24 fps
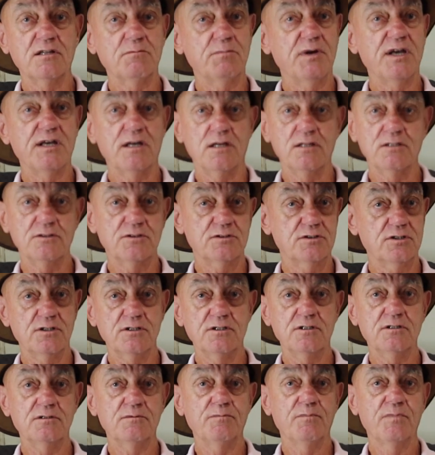about
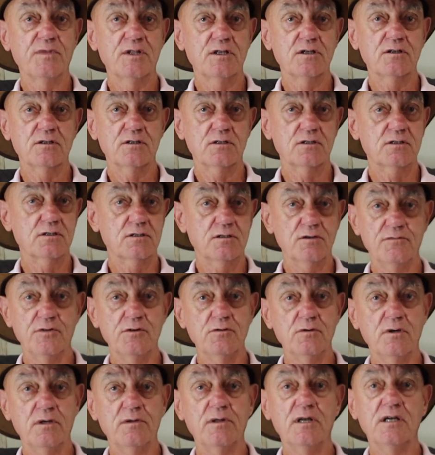
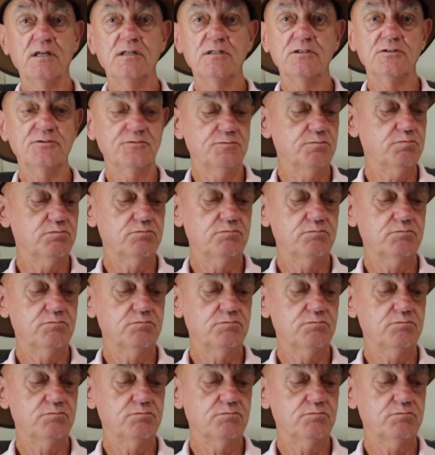cavoodles,